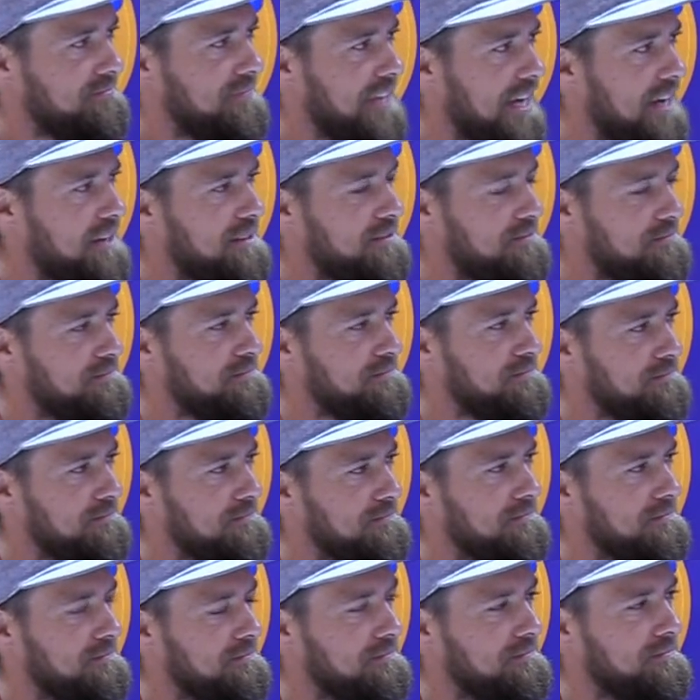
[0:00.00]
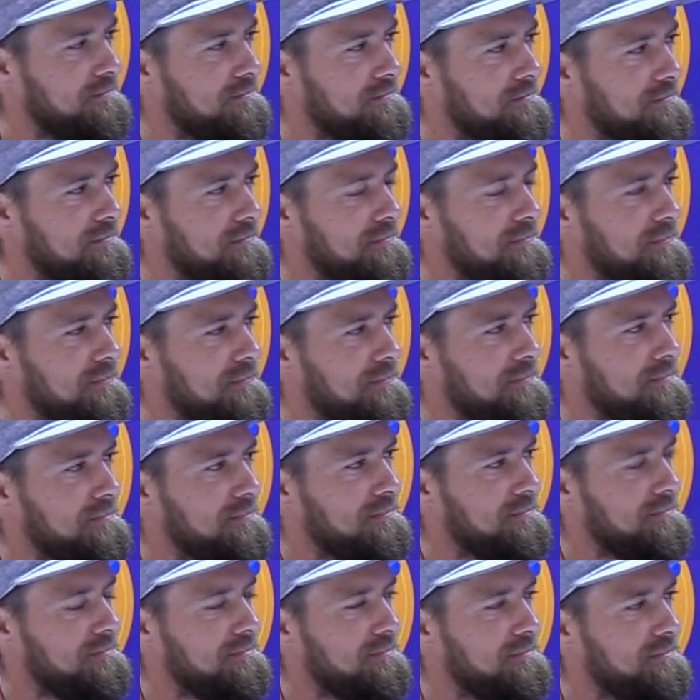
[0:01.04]

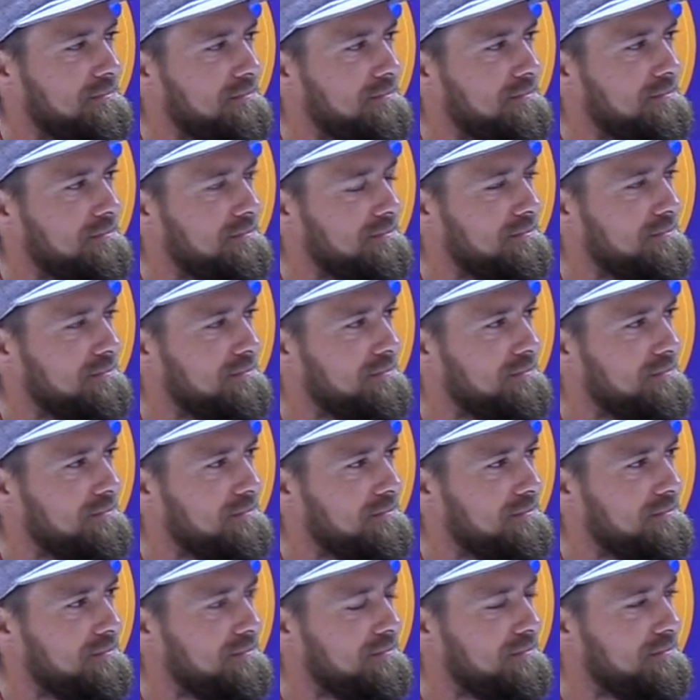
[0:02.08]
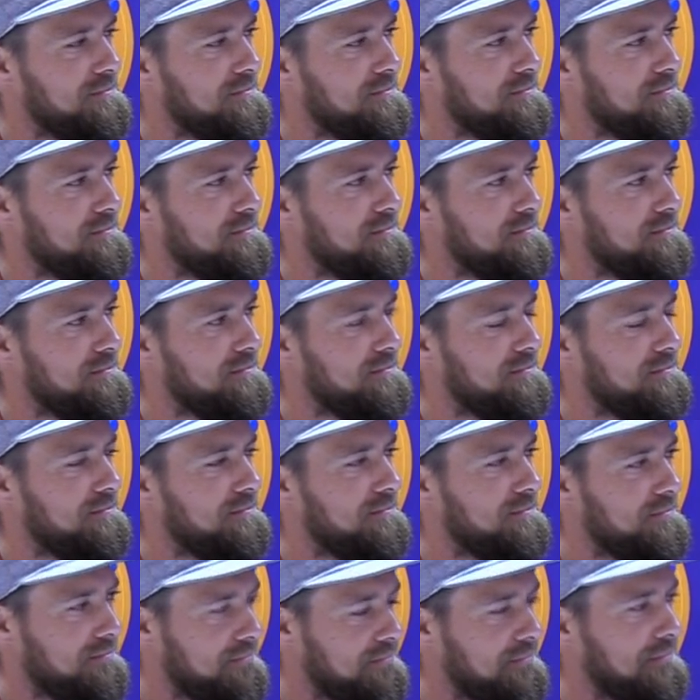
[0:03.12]

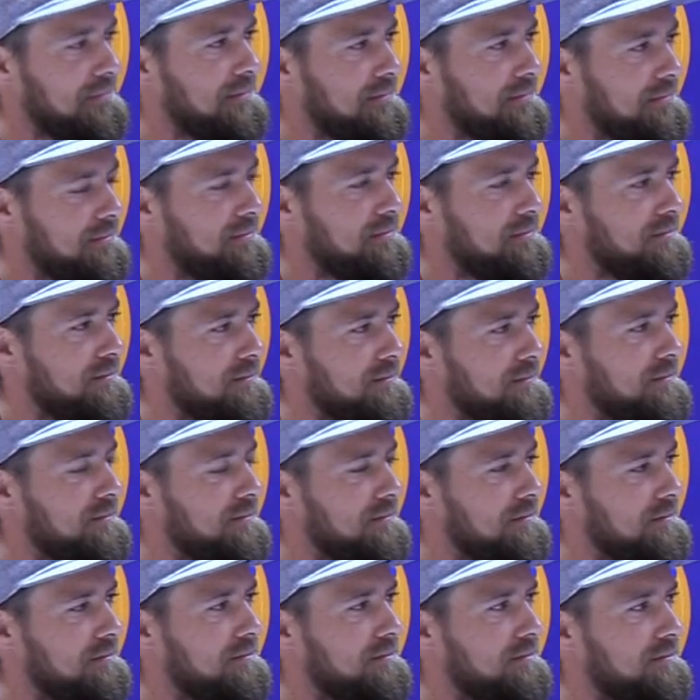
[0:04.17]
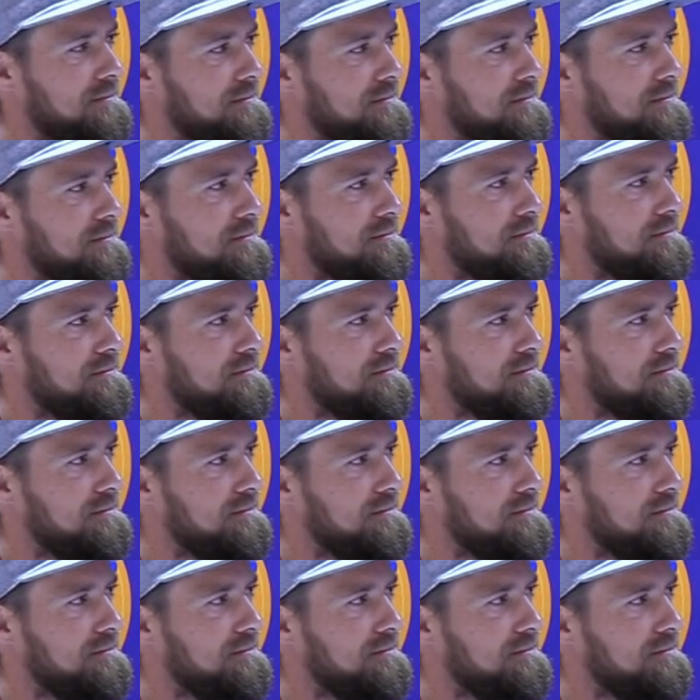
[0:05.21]
The person shown says nothing.